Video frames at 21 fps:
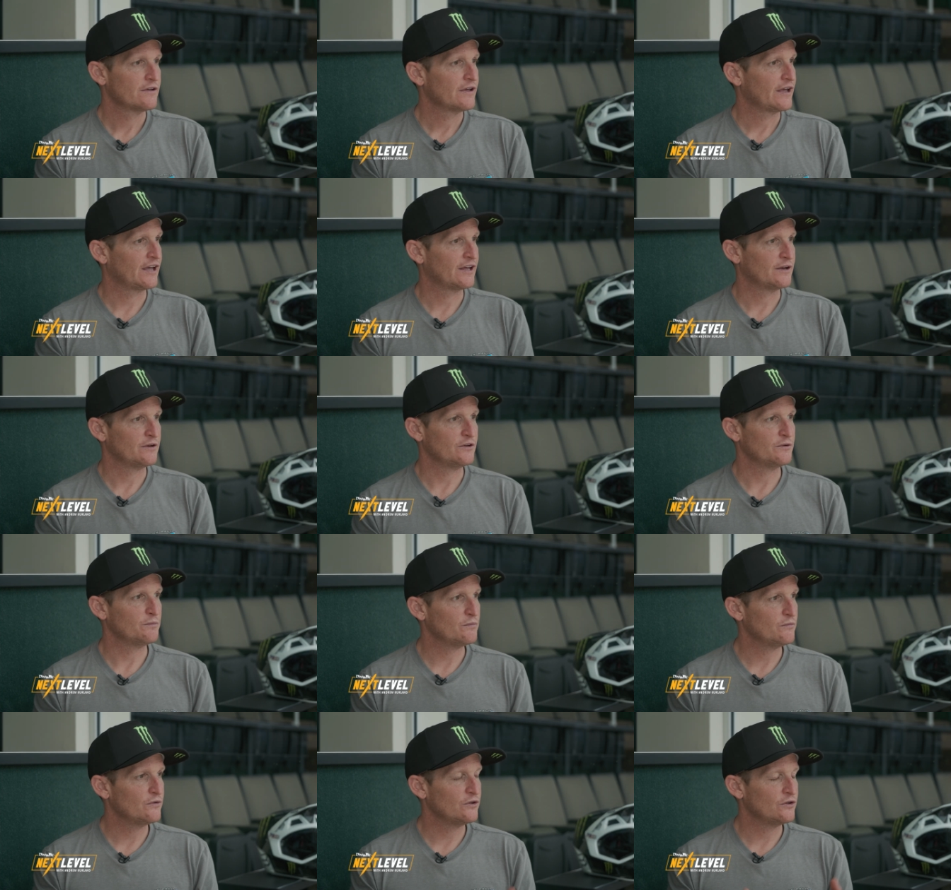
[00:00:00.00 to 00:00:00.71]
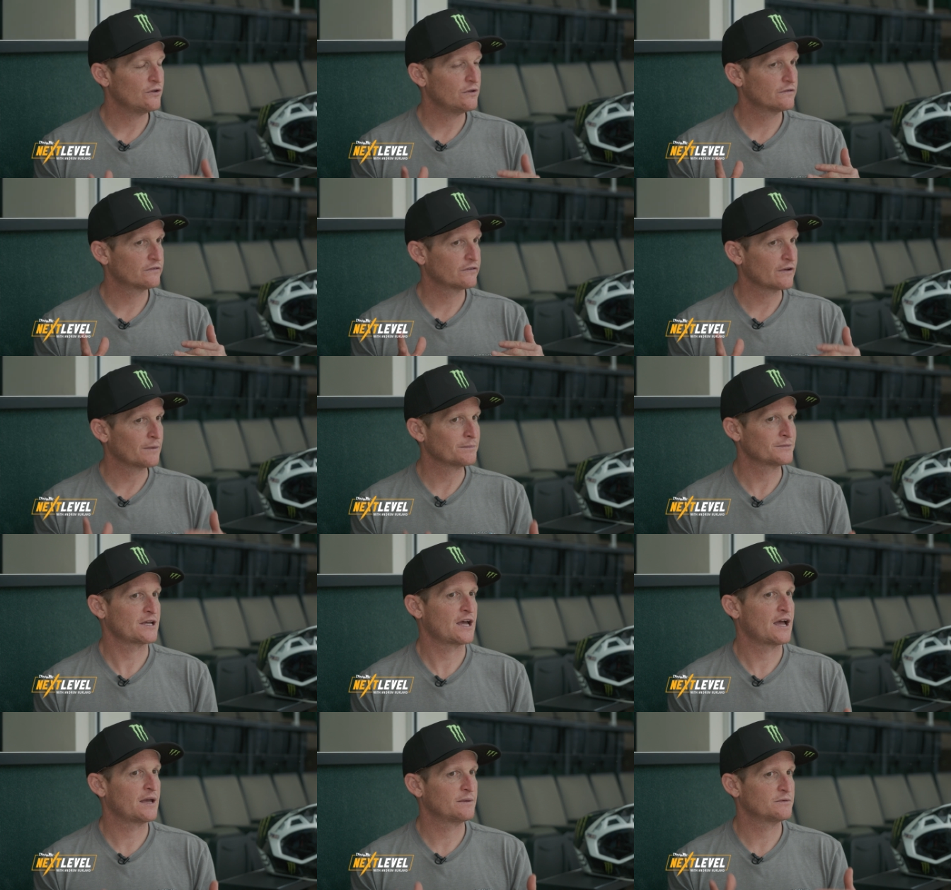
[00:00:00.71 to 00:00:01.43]
and
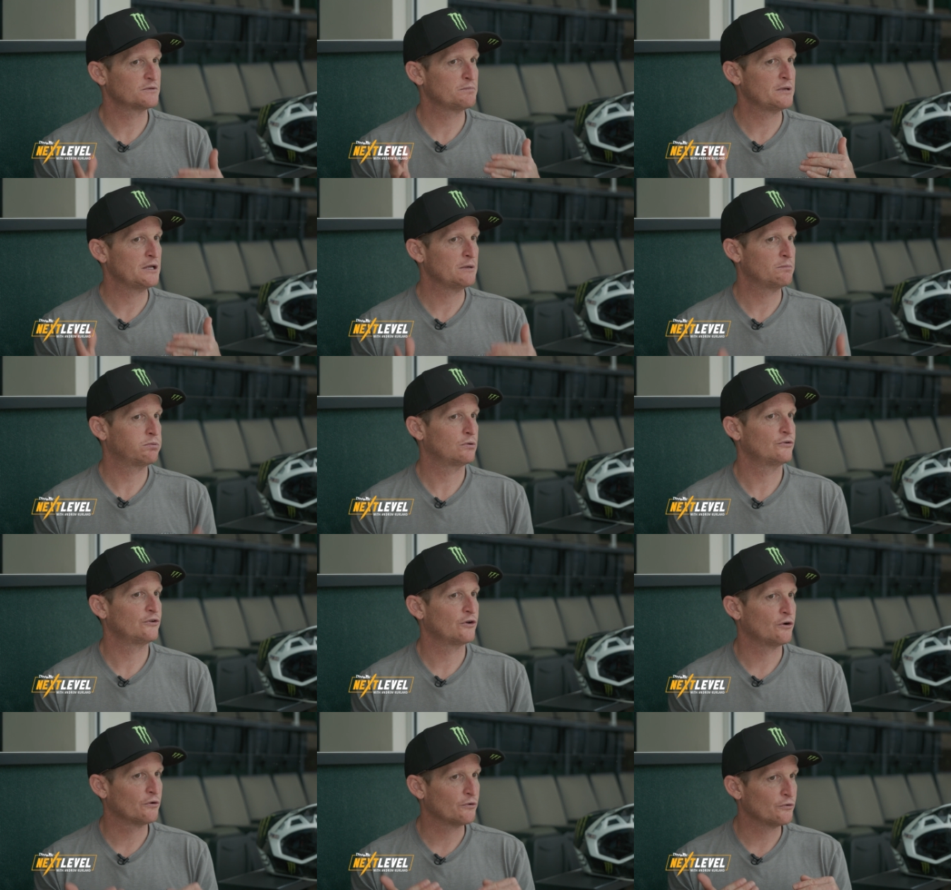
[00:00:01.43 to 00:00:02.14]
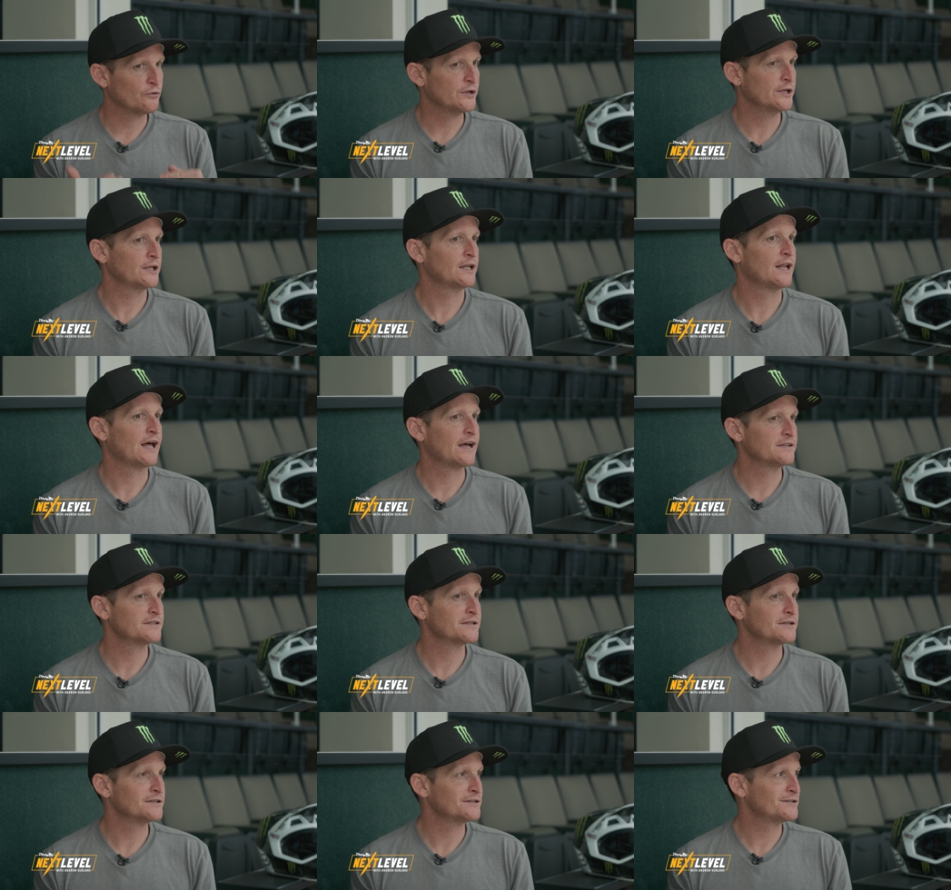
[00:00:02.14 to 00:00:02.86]
sometimes people don't
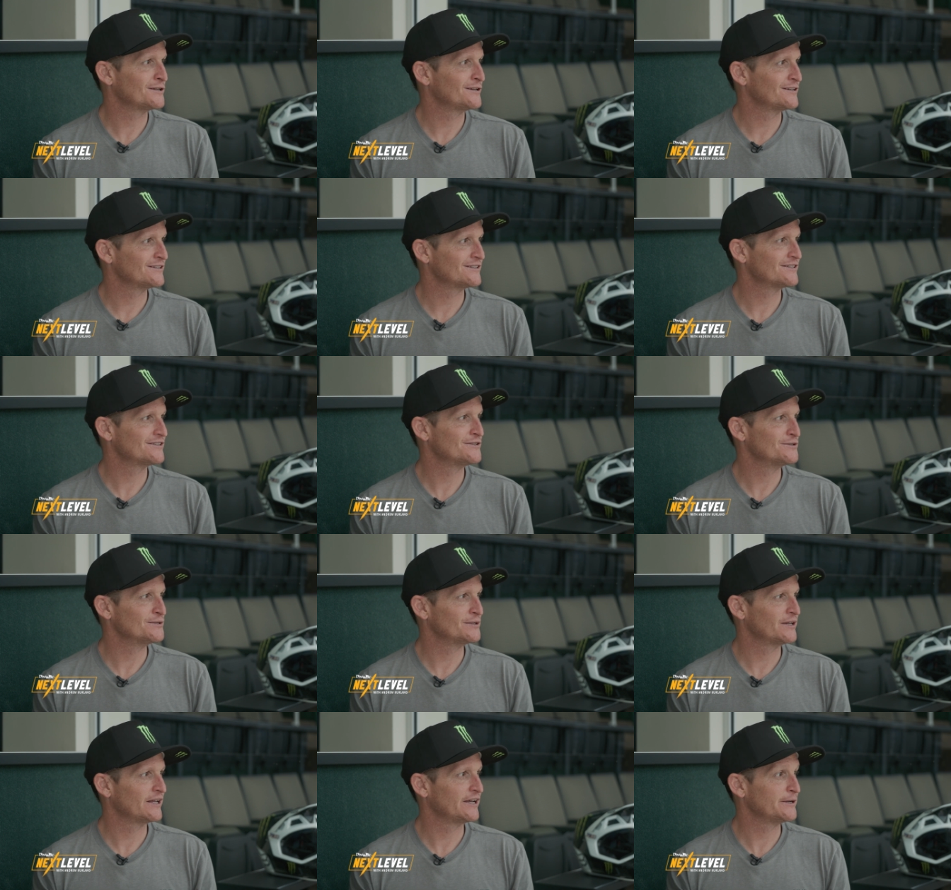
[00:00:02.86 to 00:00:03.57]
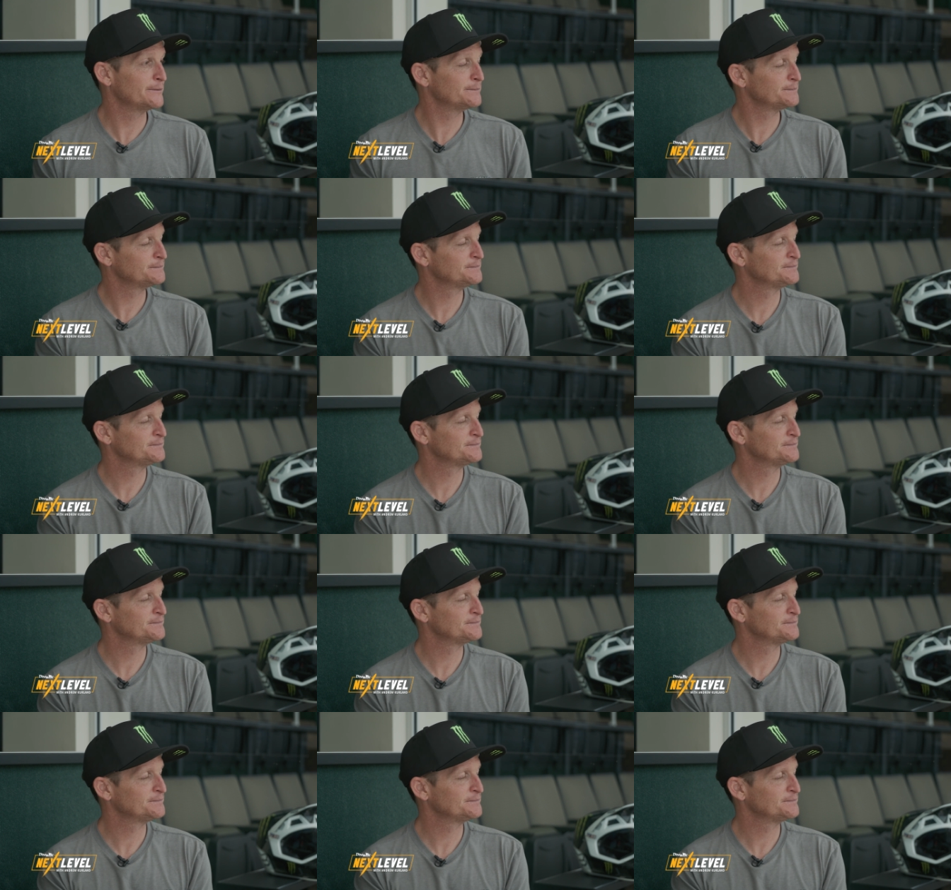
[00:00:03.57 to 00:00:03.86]
realize it until it's too late.